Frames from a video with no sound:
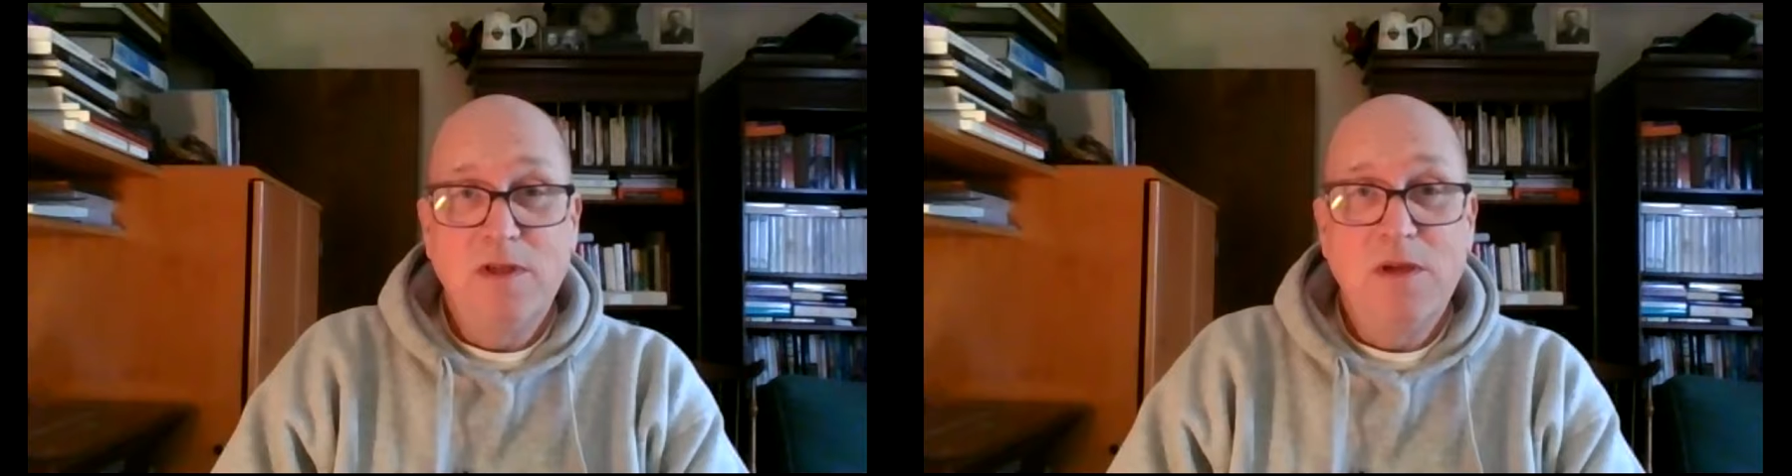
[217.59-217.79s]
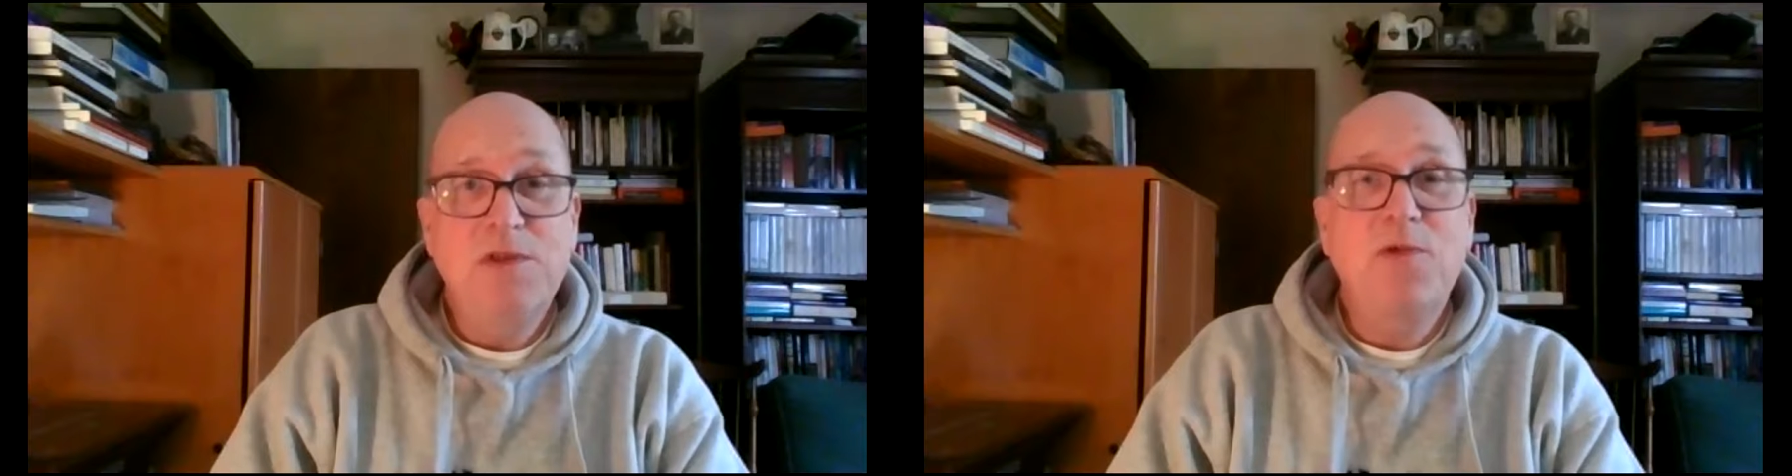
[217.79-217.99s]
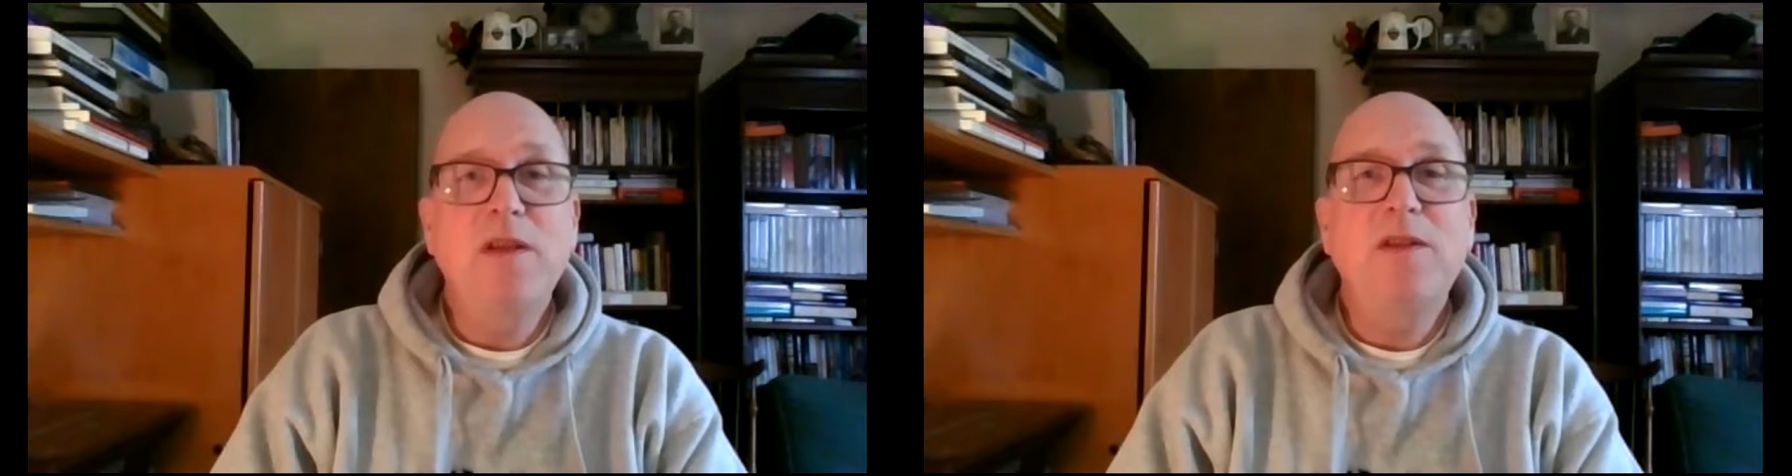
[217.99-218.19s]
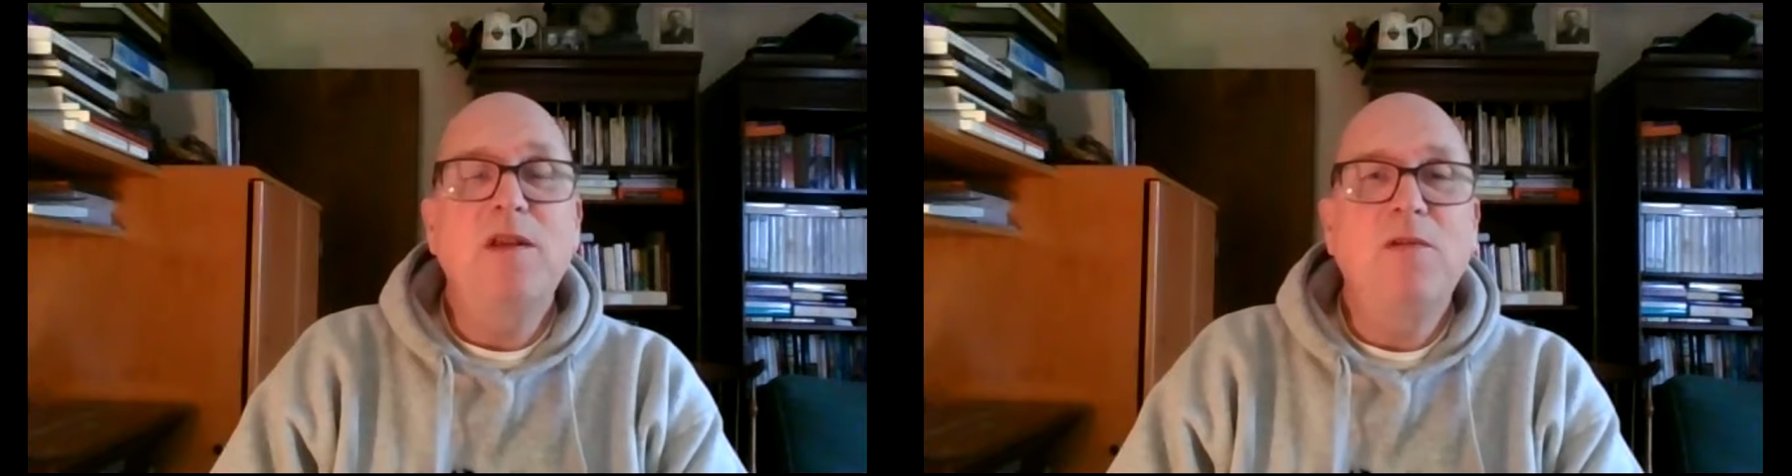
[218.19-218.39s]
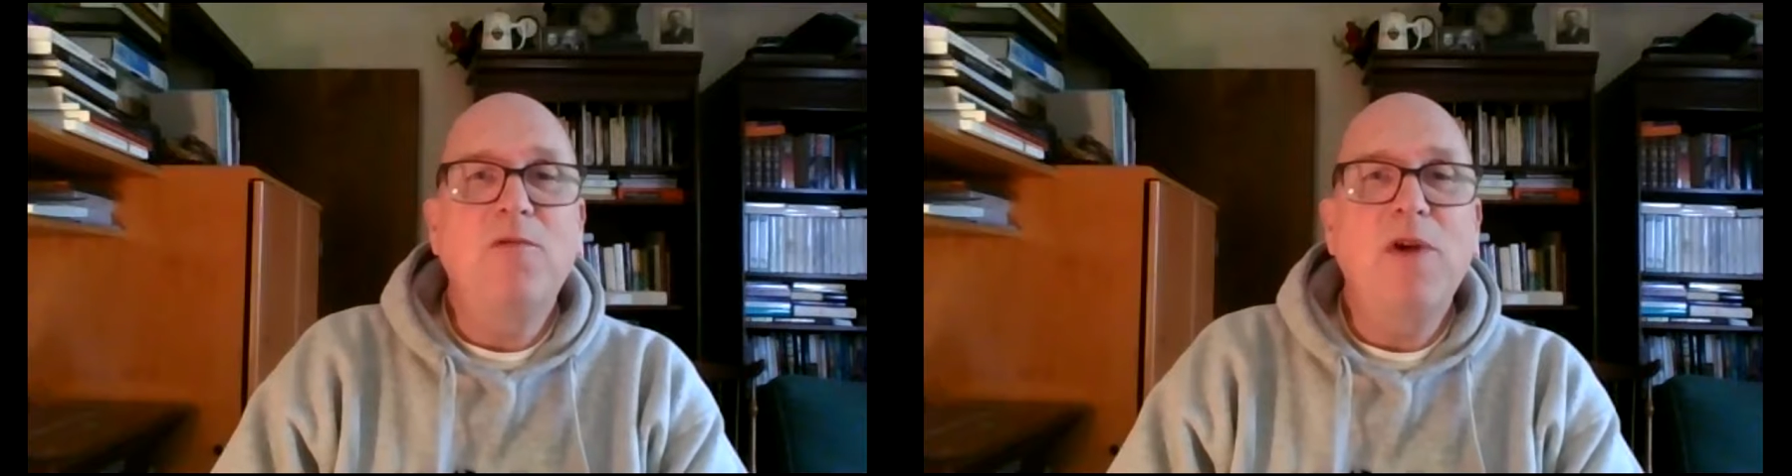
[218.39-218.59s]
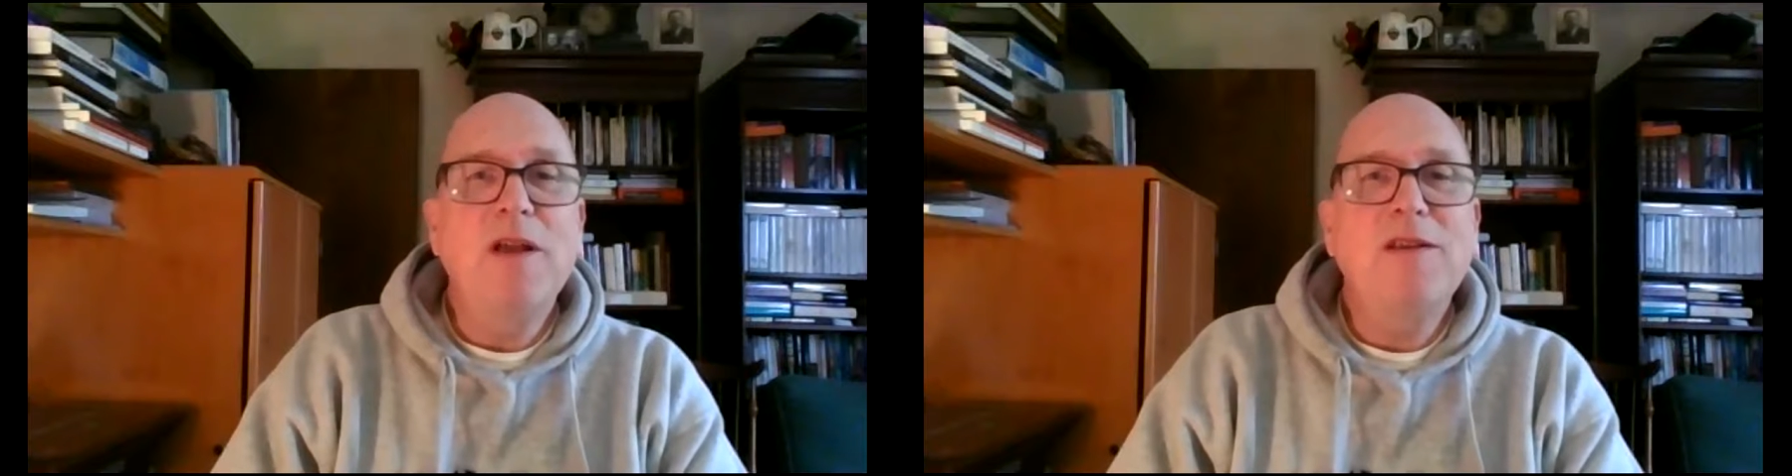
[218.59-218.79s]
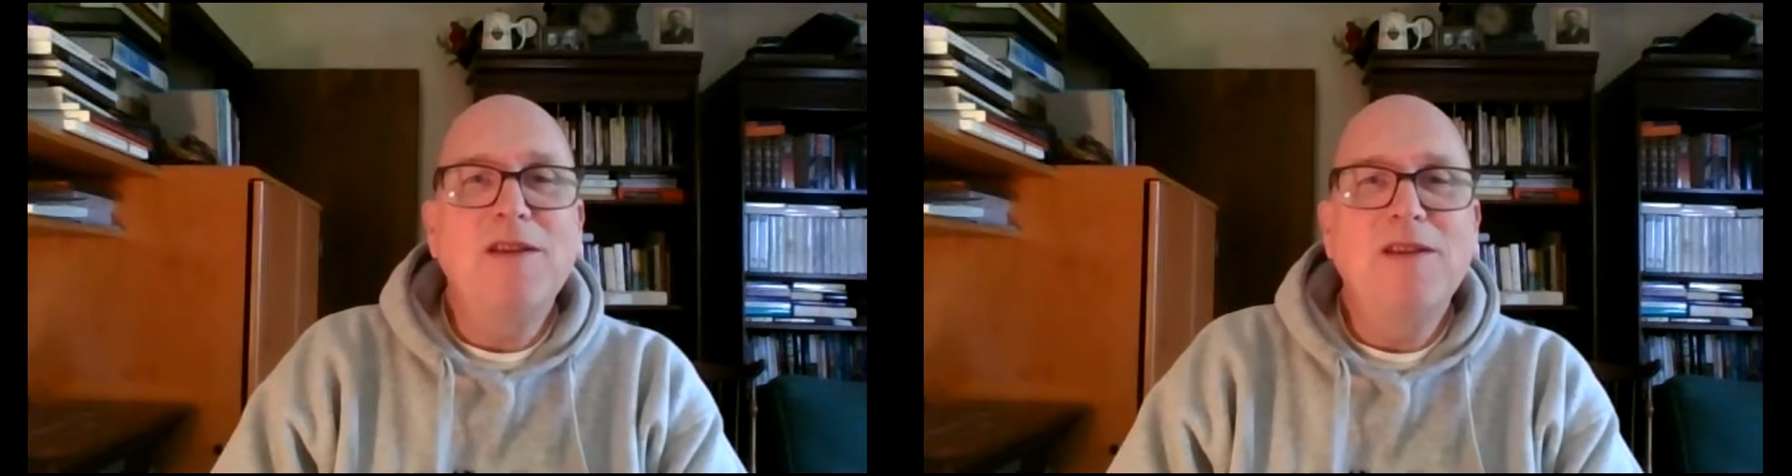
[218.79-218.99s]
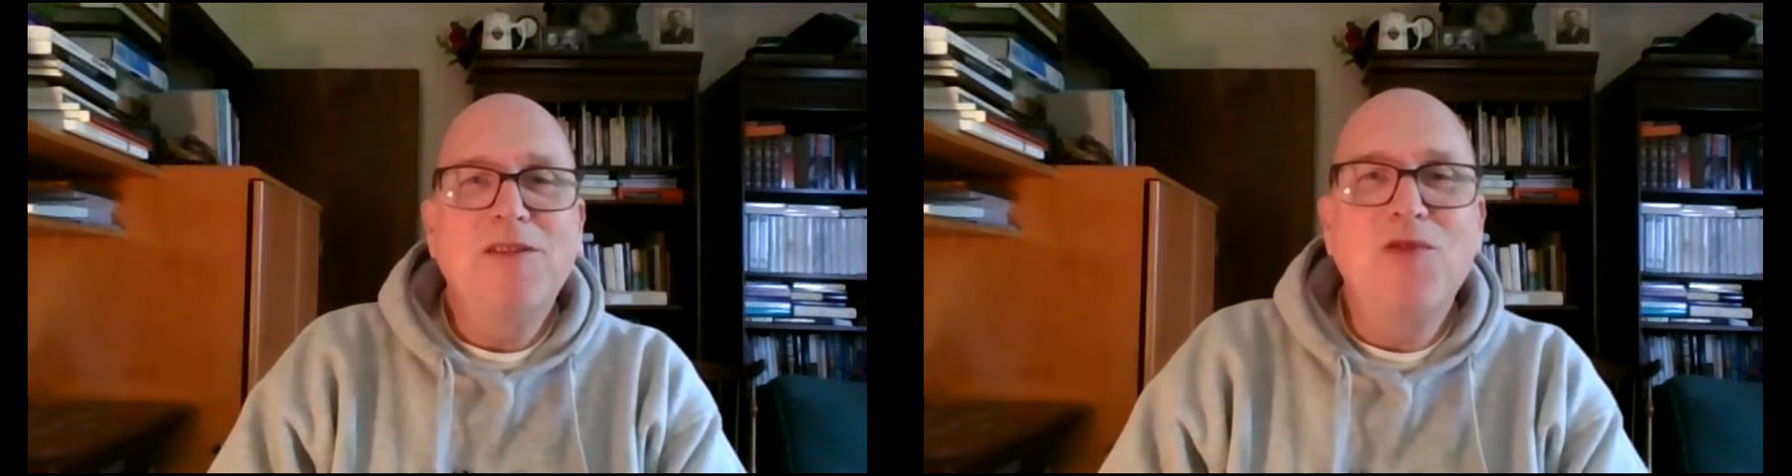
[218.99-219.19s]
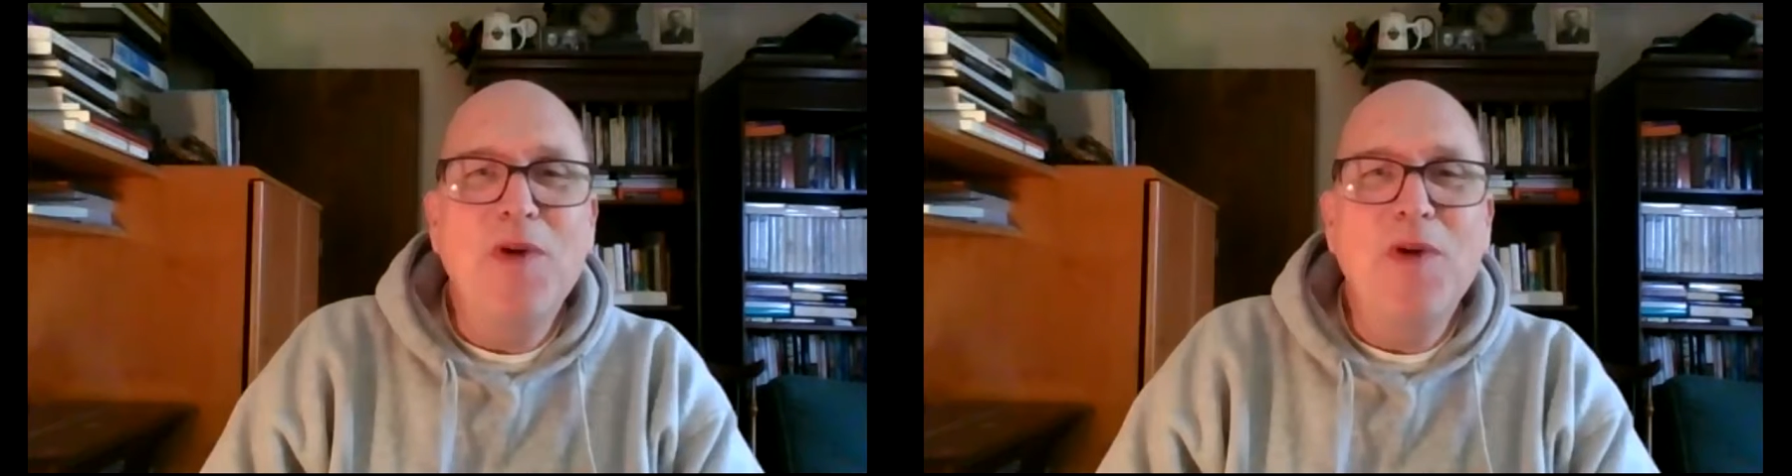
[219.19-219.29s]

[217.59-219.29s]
it was written to, to